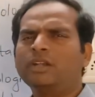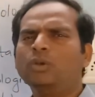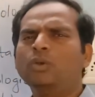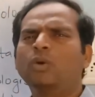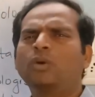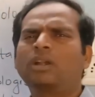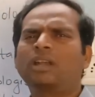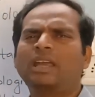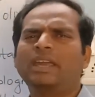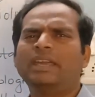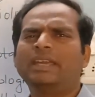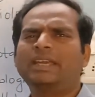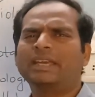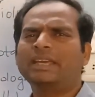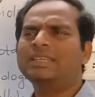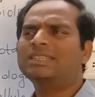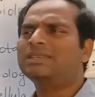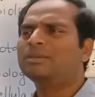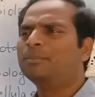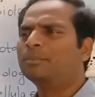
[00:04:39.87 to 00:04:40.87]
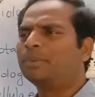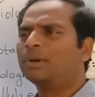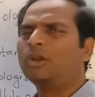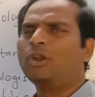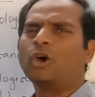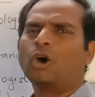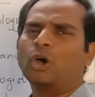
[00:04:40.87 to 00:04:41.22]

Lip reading: looked like a simple